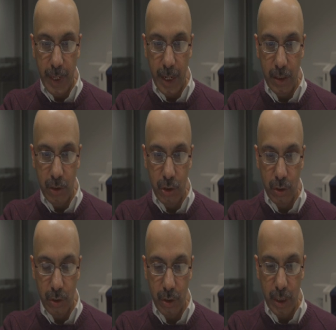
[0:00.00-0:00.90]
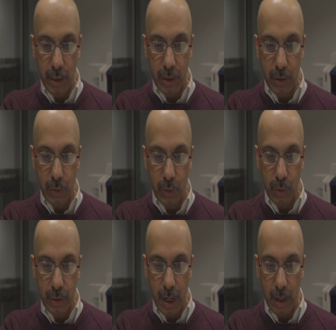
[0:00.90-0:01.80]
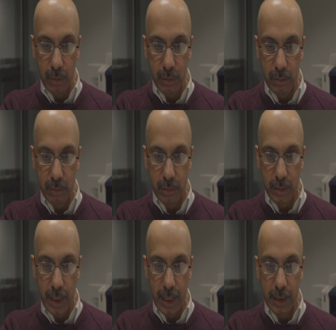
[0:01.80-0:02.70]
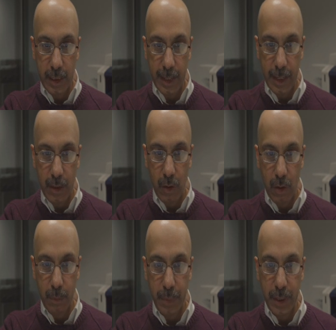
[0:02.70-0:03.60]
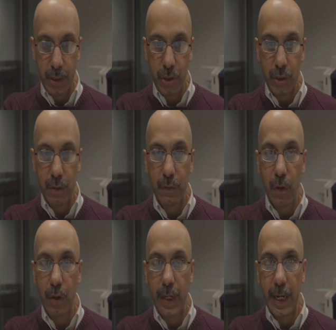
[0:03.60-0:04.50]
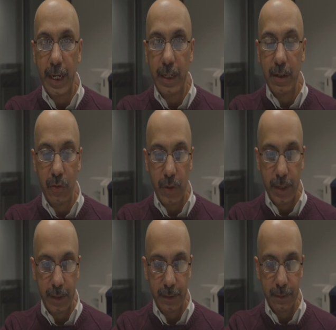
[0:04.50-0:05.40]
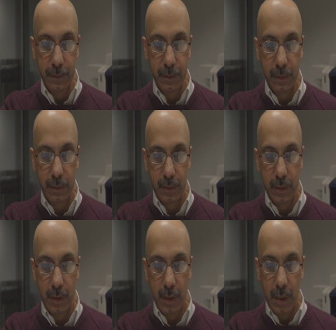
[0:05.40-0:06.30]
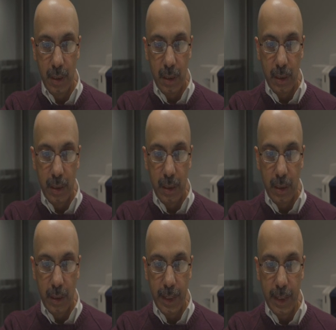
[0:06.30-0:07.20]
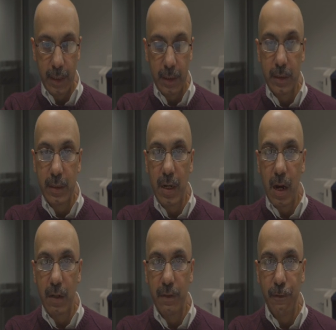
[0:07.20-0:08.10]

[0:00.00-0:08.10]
page, they need to go down and click on petition for alien relatives. Click start